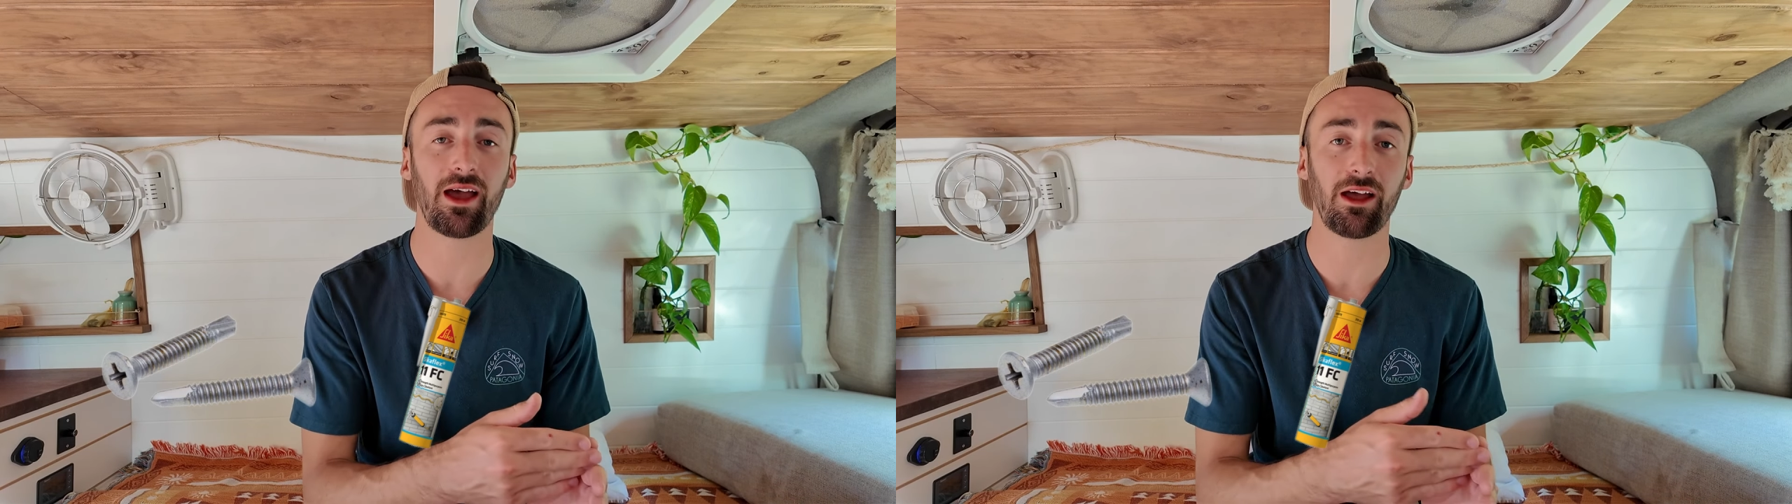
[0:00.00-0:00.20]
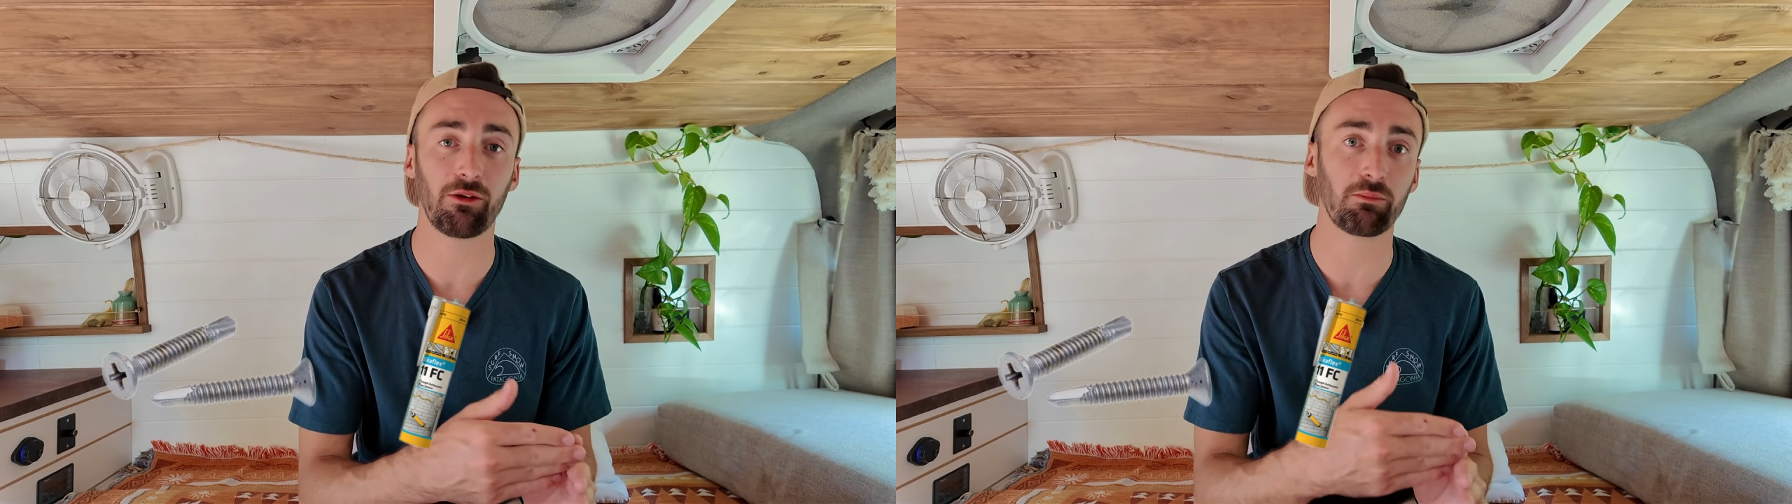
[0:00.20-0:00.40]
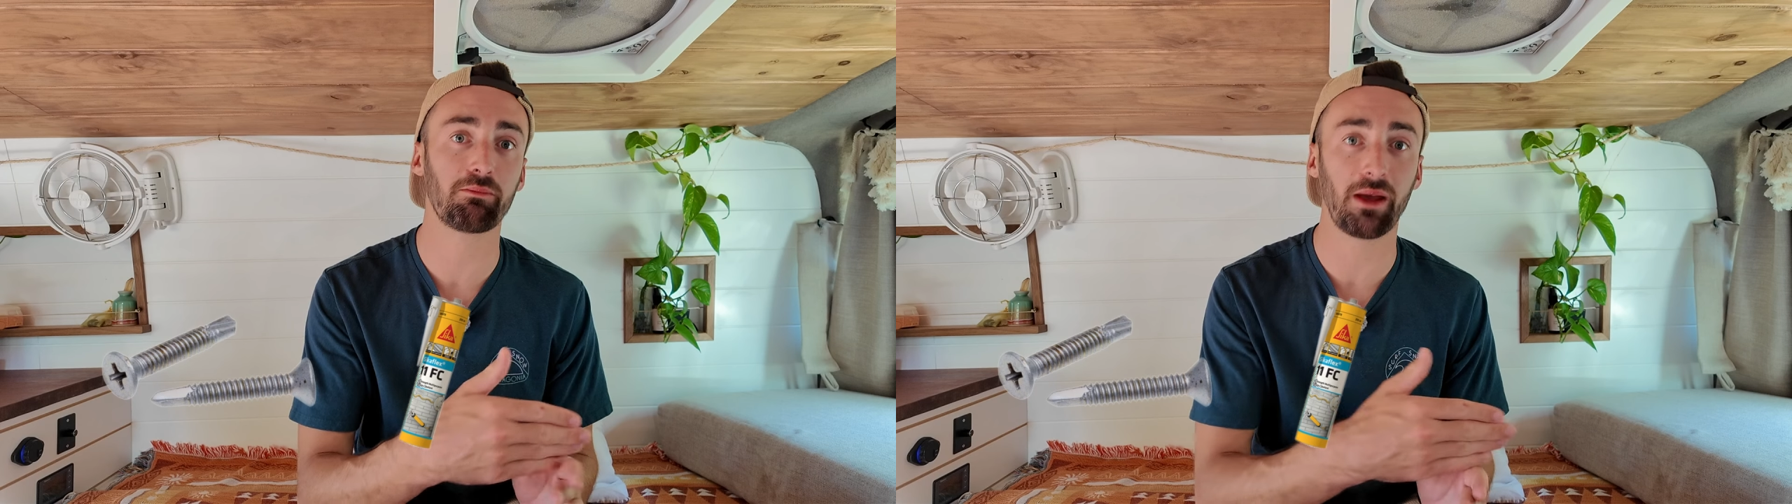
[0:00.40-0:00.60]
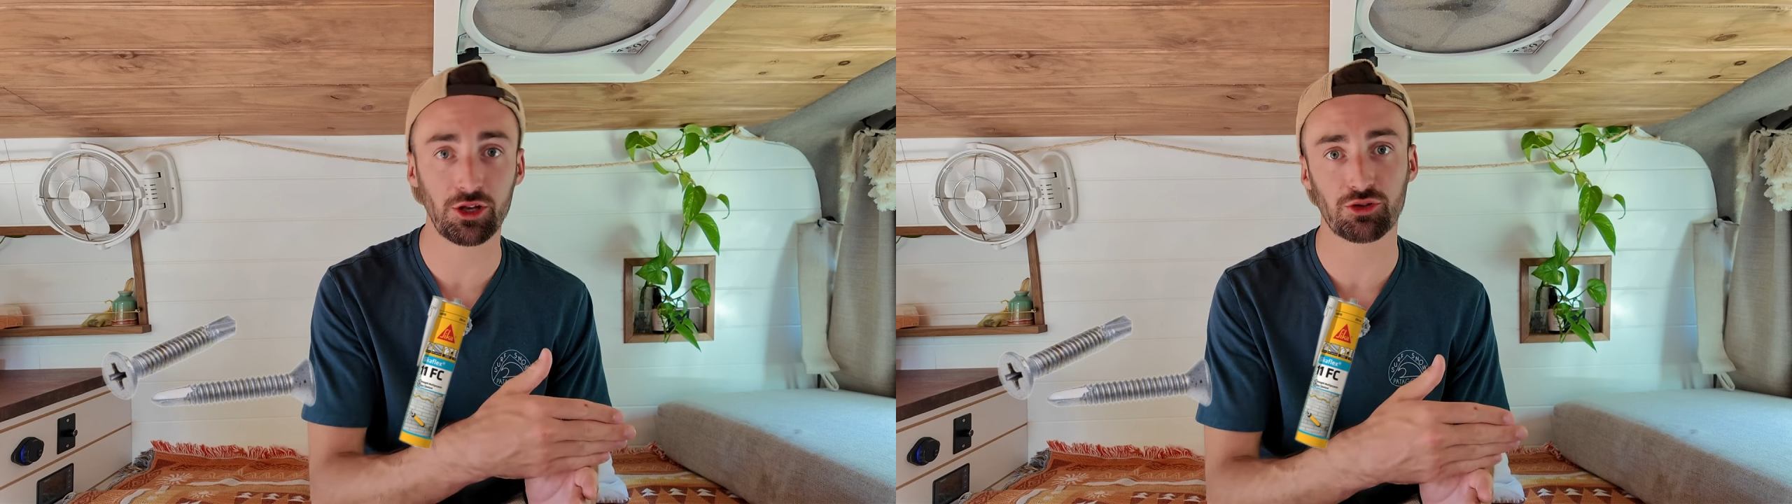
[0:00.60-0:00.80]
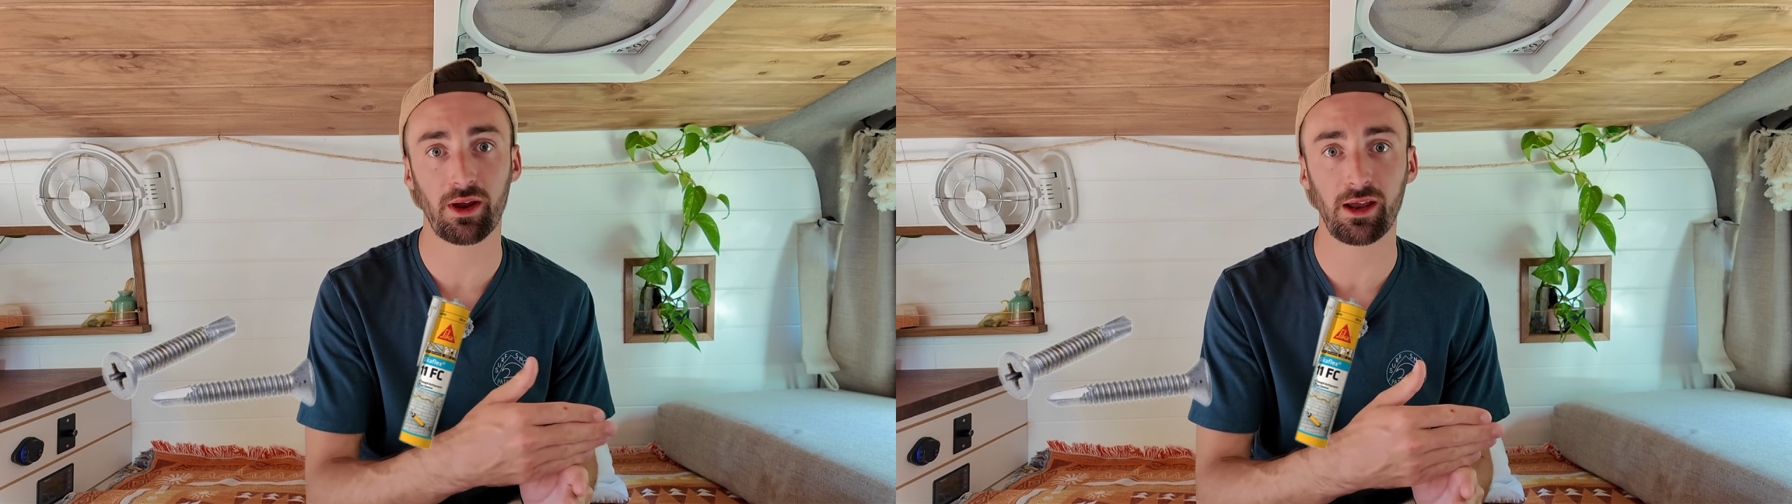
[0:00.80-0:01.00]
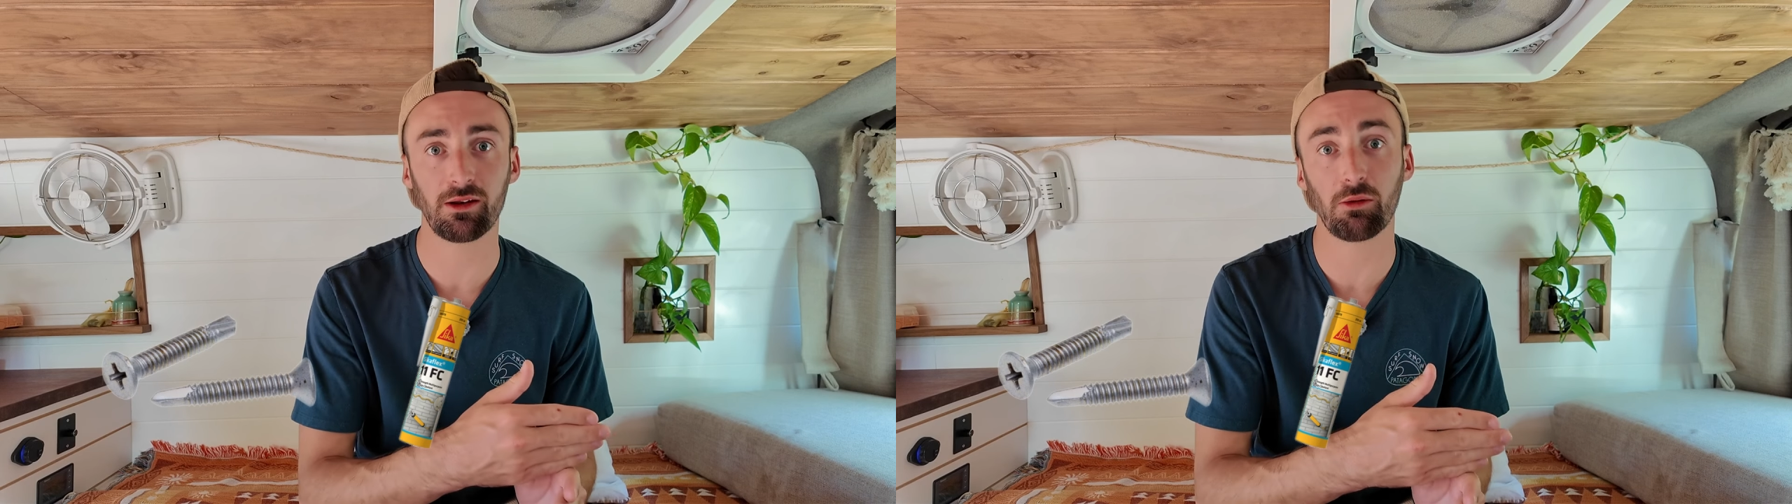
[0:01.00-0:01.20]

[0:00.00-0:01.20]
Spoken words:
and penetrate